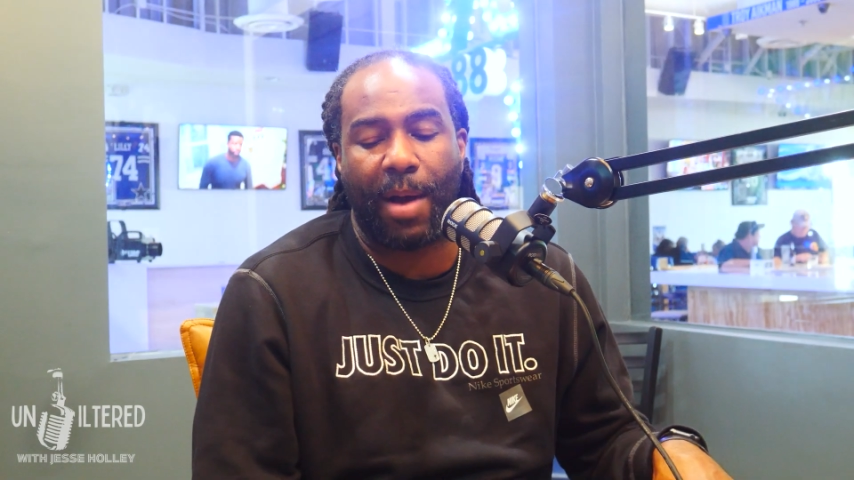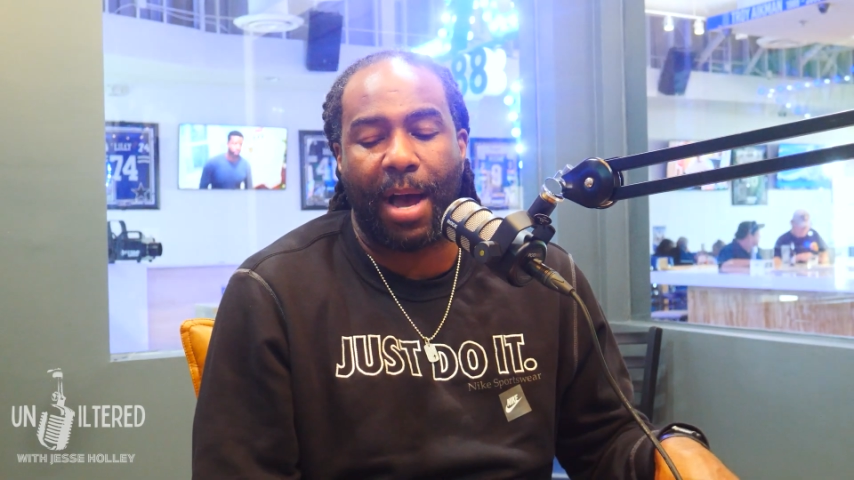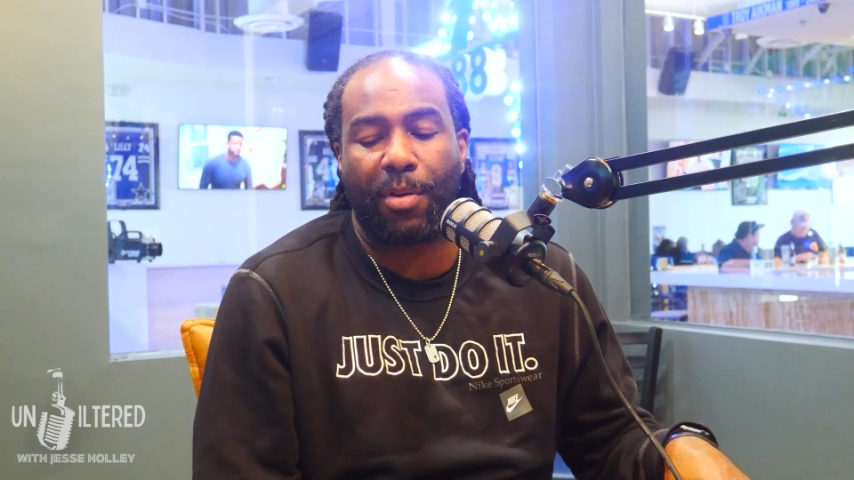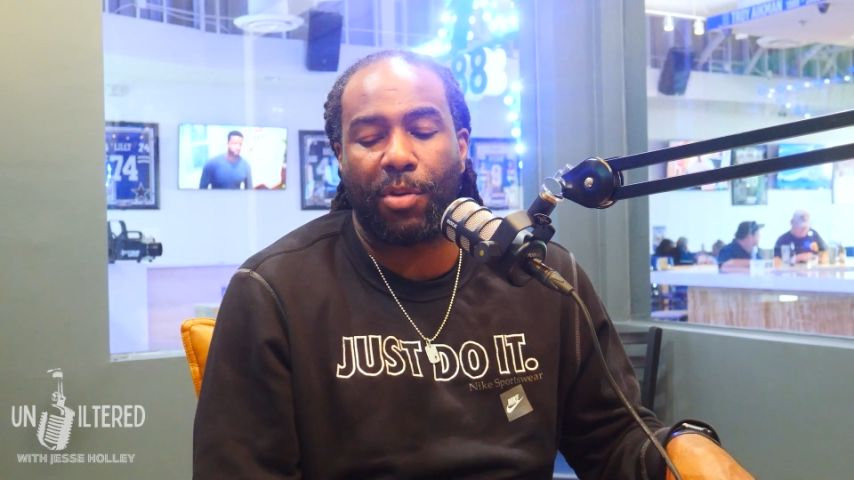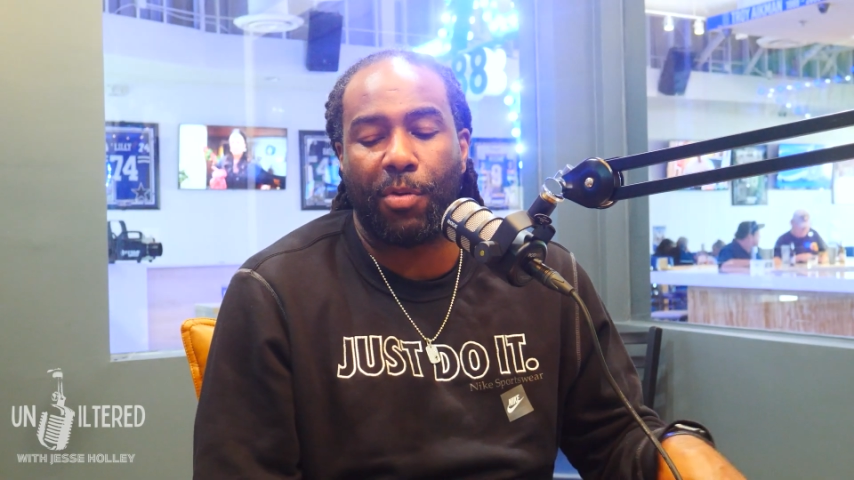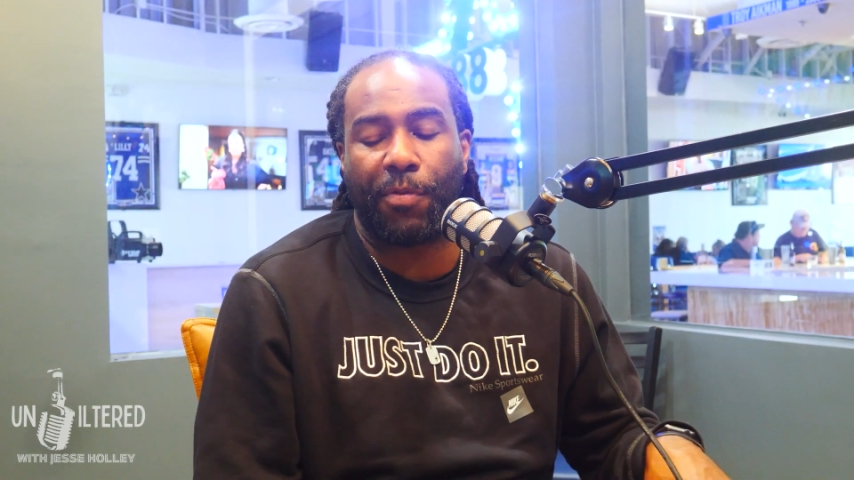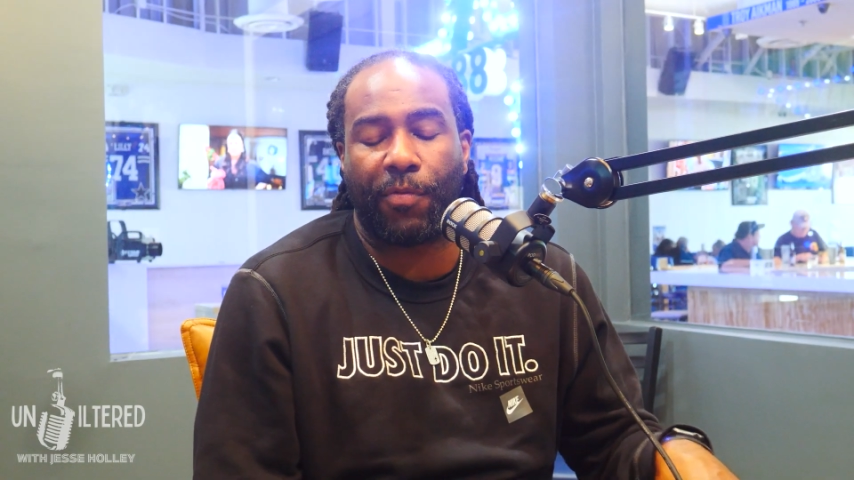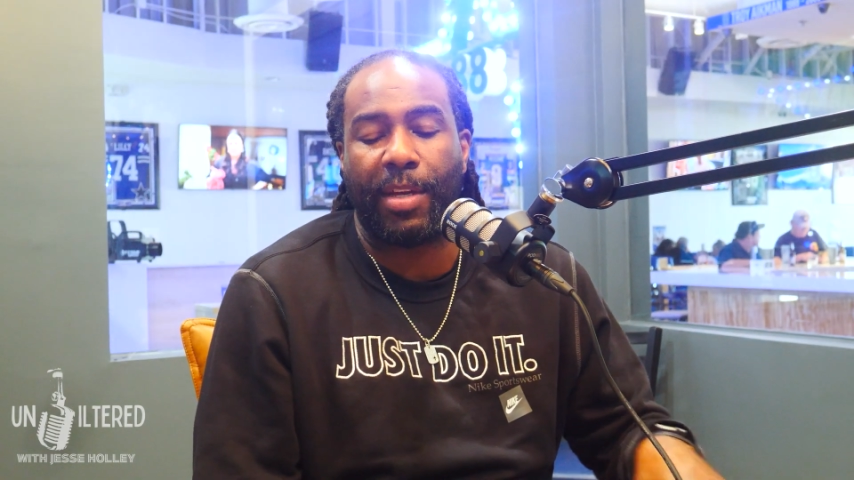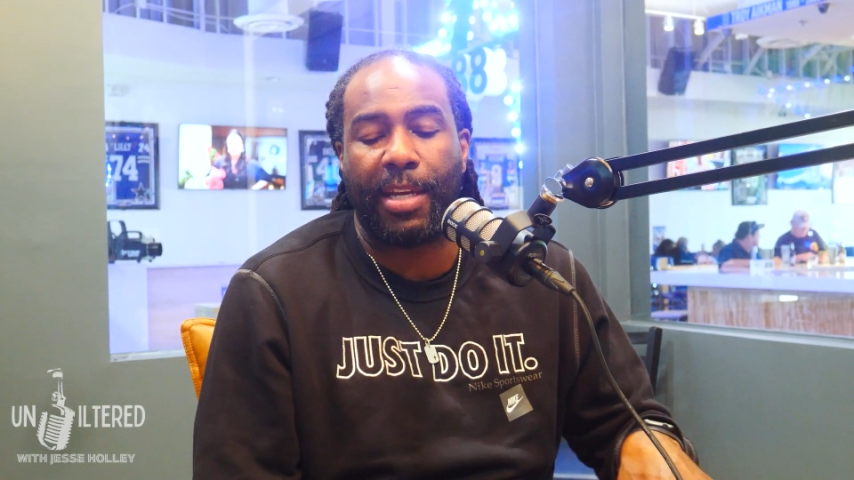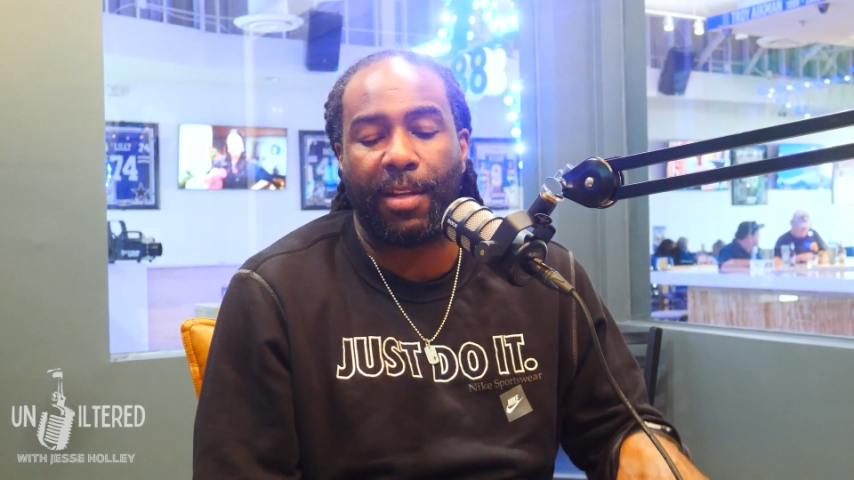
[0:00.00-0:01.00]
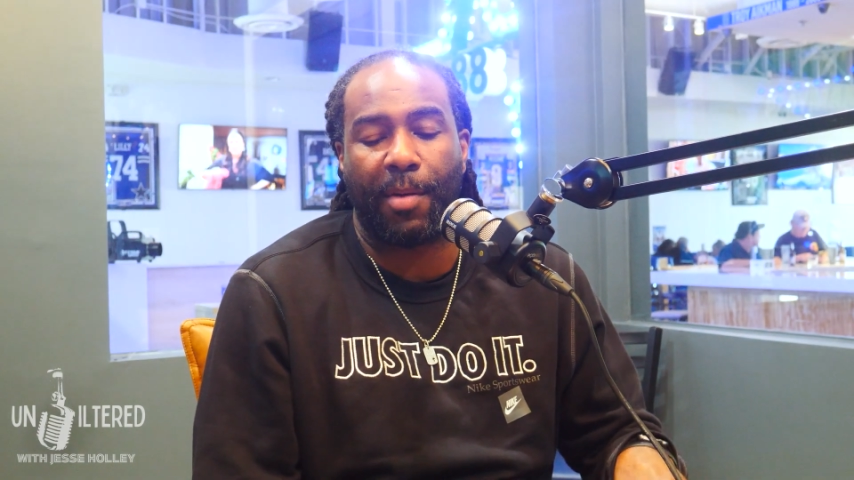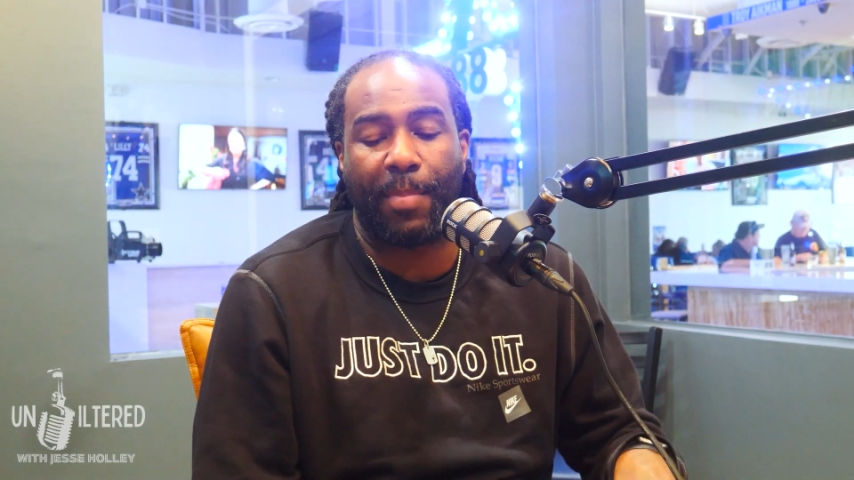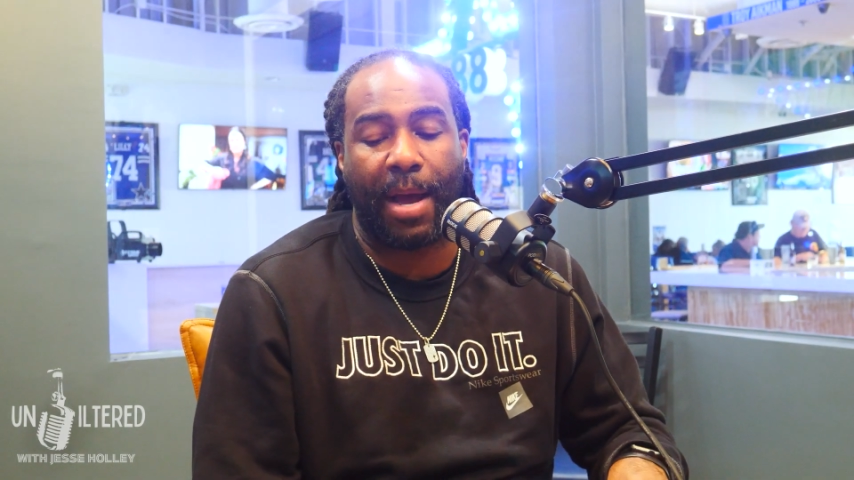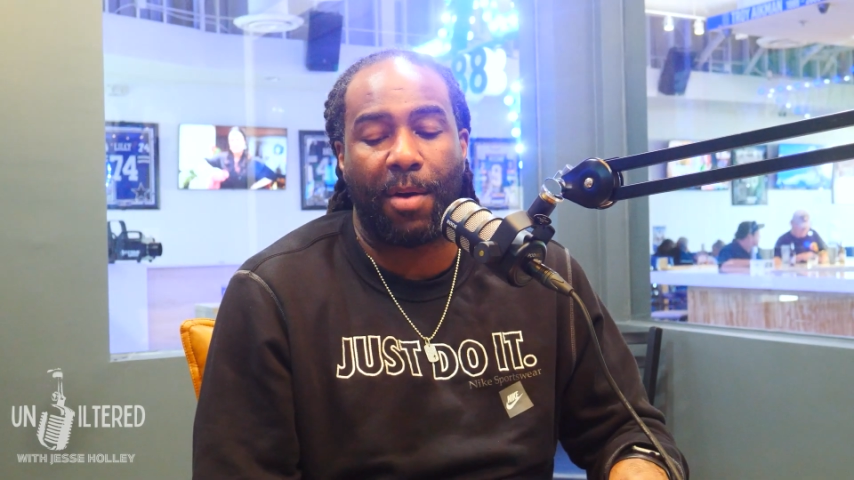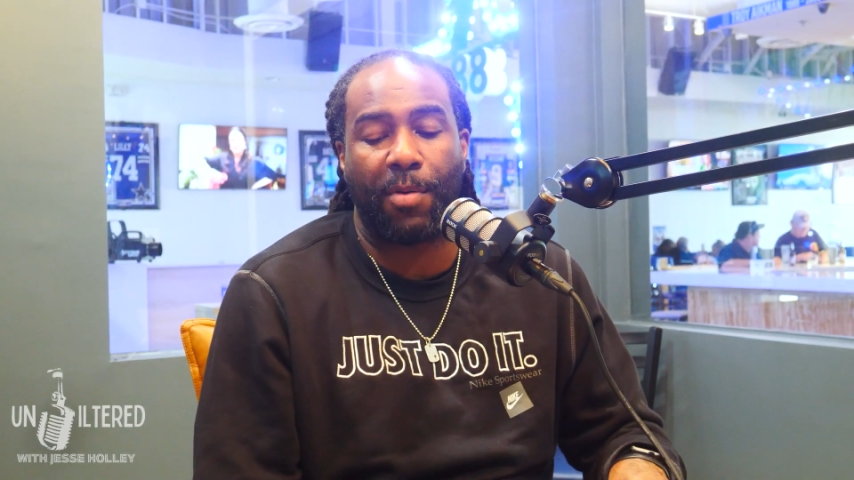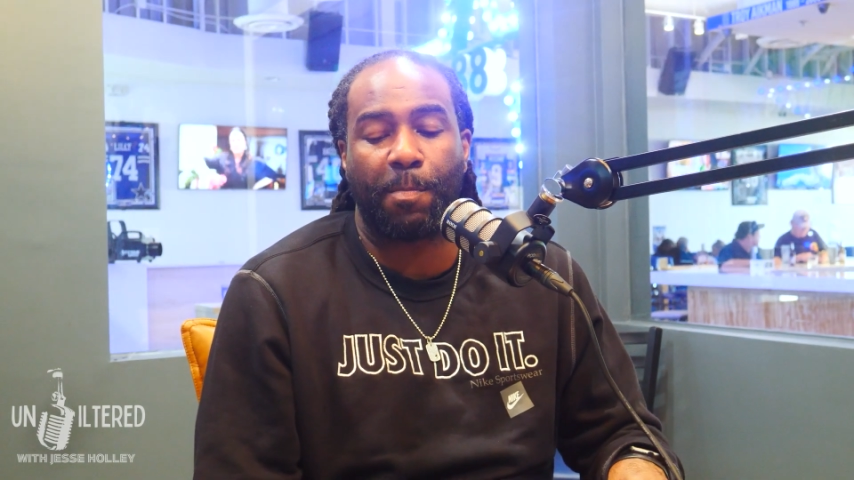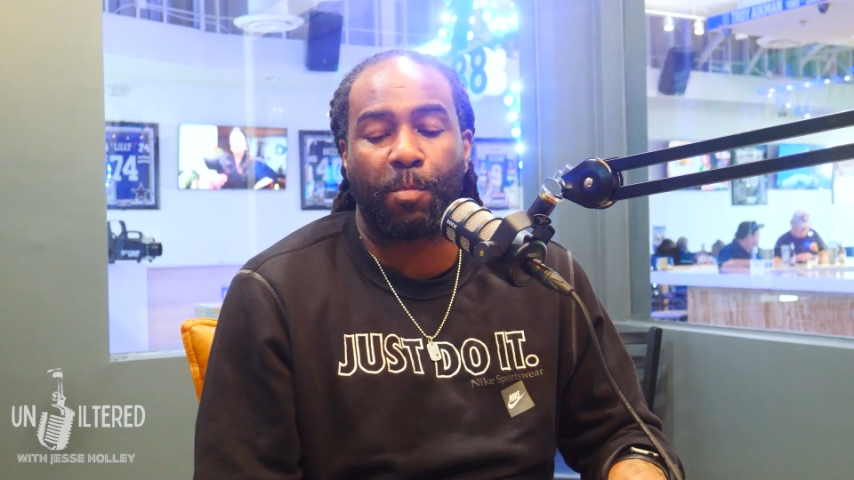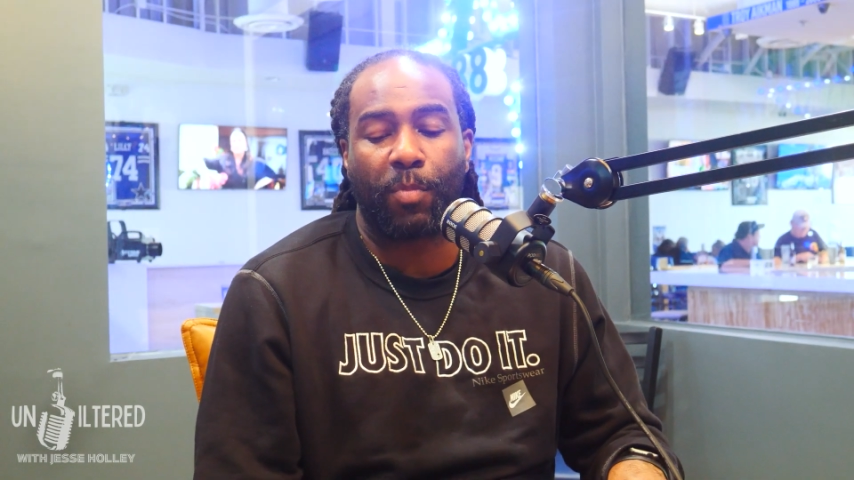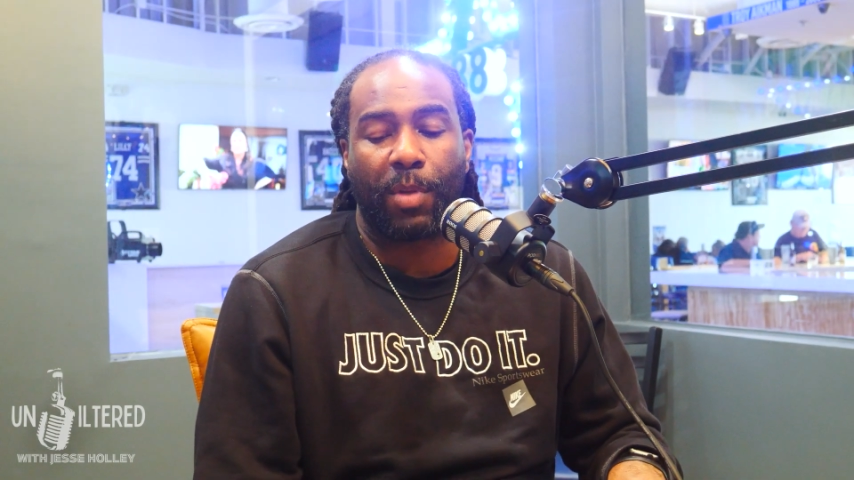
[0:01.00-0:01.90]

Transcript: how do you feel about,